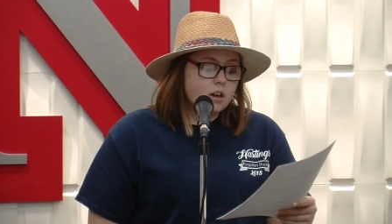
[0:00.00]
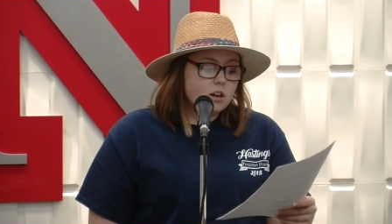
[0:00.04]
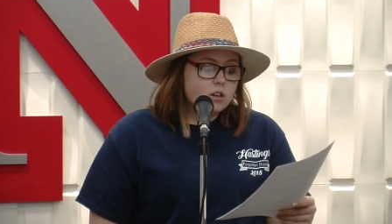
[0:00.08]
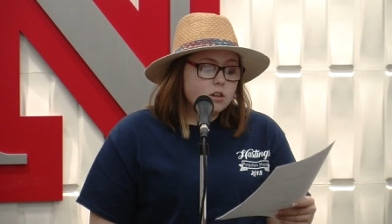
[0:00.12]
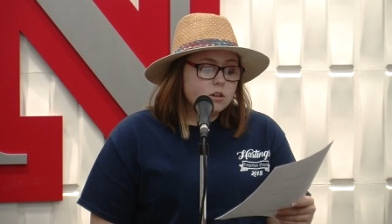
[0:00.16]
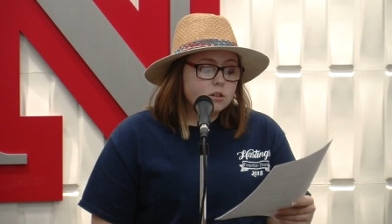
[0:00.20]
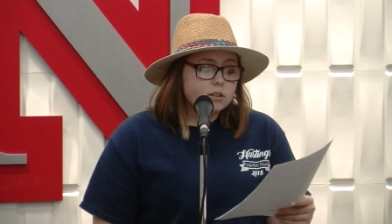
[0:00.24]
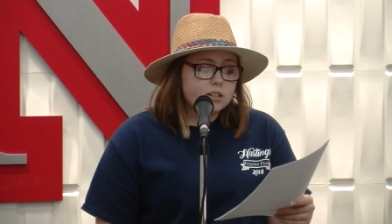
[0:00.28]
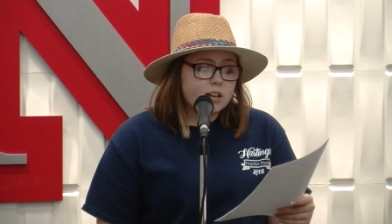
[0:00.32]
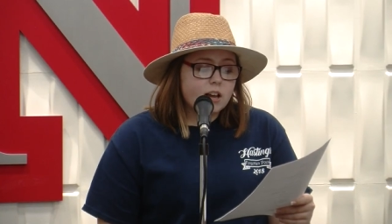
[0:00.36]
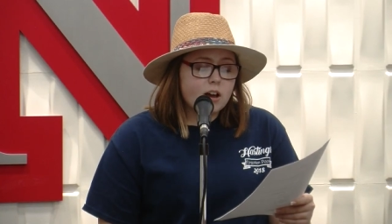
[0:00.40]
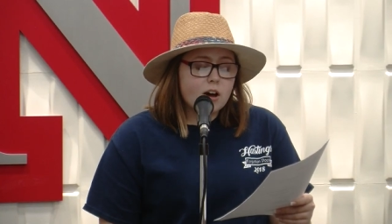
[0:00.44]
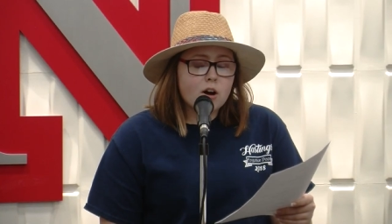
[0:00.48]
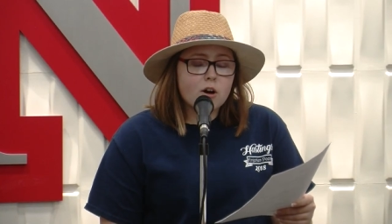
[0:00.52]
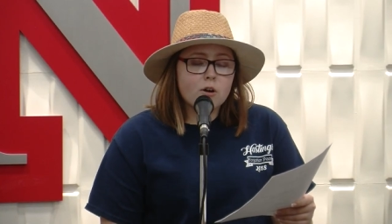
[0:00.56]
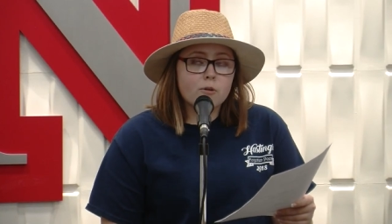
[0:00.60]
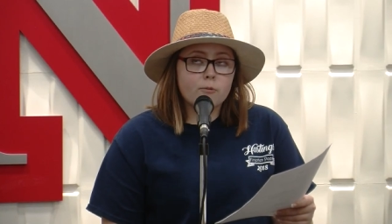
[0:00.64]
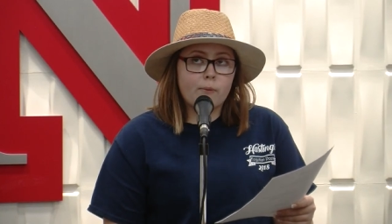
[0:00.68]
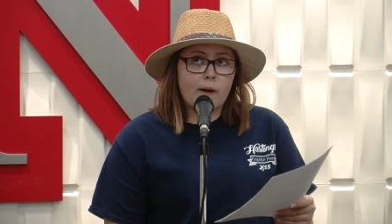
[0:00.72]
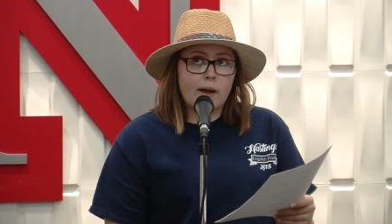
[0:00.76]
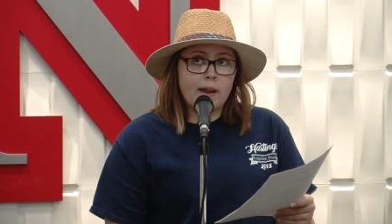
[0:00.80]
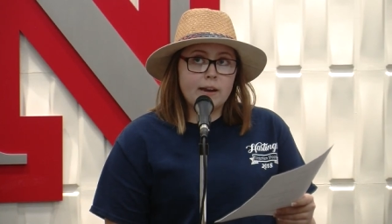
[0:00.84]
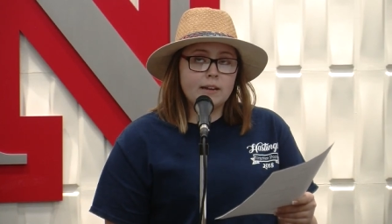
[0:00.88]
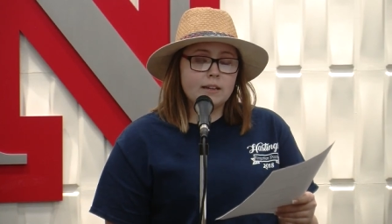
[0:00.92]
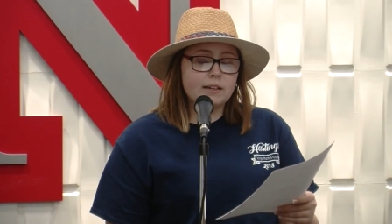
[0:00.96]
You sent
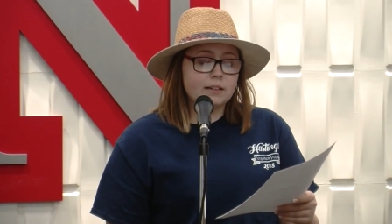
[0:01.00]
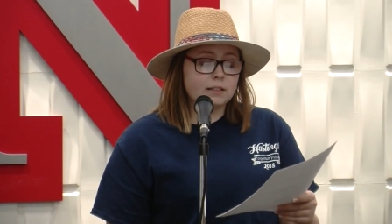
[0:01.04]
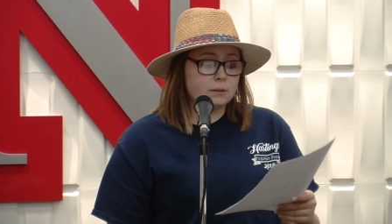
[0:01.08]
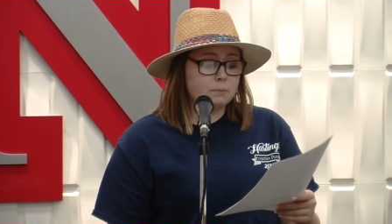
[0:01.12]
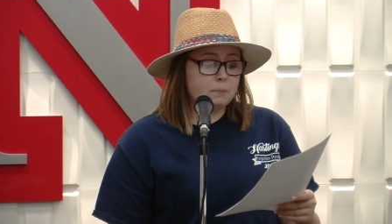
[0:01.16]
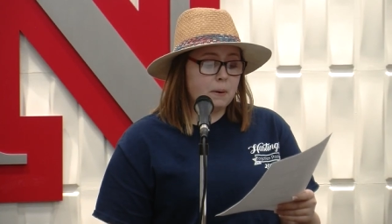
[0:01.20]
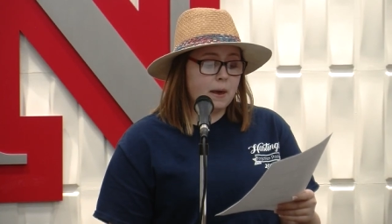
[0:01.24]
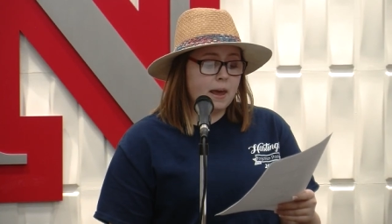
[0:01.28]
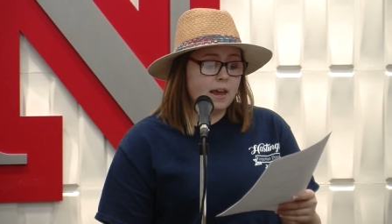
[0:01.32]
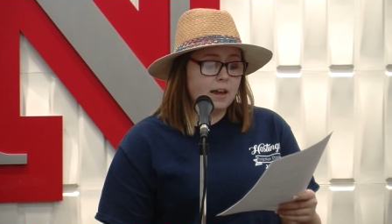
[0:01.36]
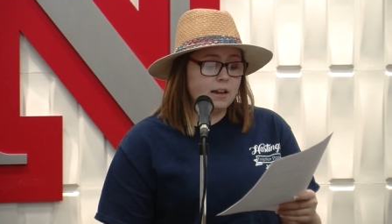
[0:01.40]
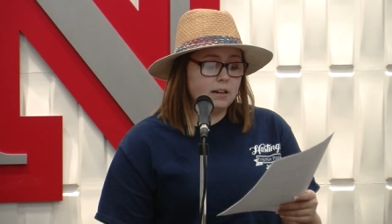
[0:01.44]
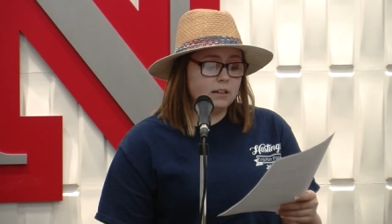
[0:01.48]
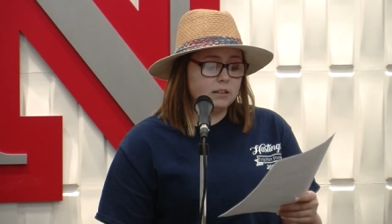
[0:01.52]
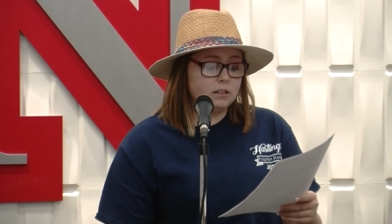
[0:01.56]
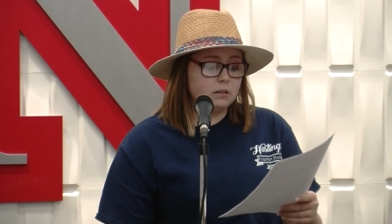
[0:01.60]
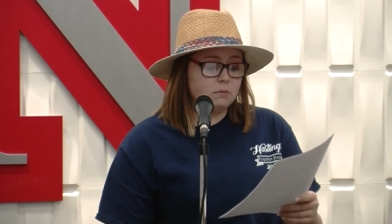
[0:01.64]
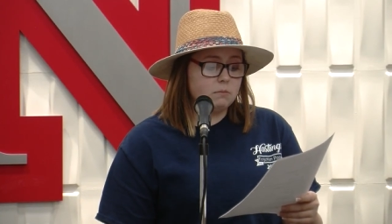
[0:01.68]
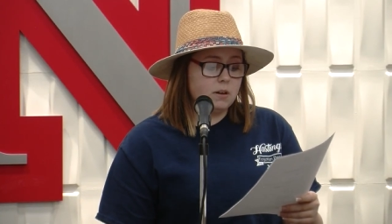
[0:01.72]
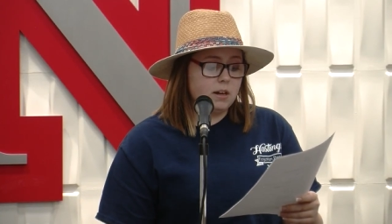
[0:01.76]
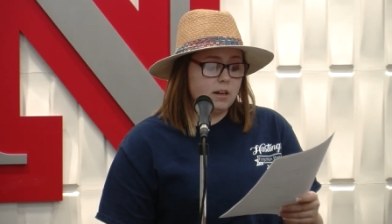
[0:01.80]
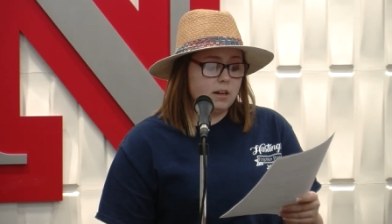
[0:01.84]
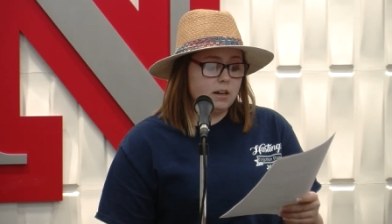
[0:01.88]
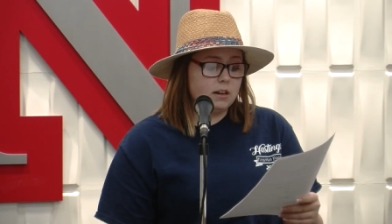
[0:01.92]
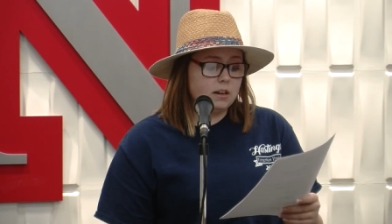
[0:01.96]
horrendous pain to
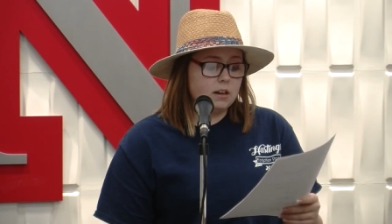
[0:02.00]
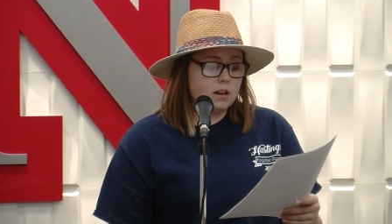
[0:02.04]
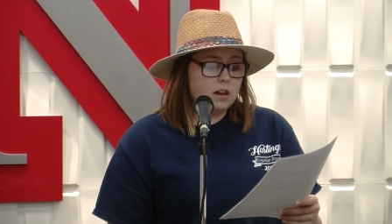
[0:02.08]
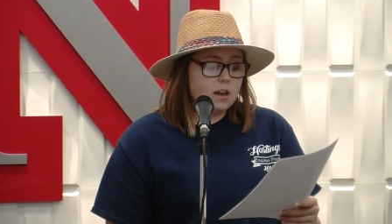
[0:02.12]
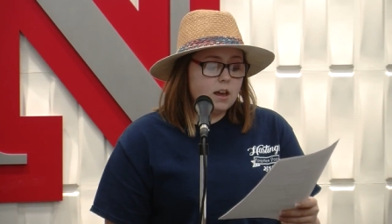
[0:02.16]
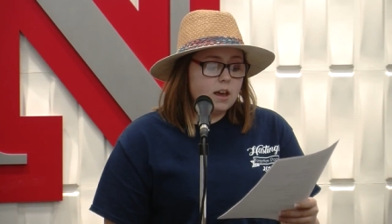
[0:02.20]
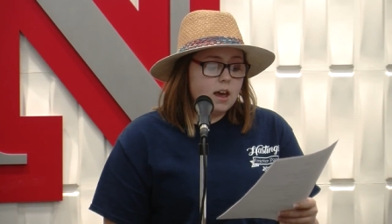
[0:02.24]
me,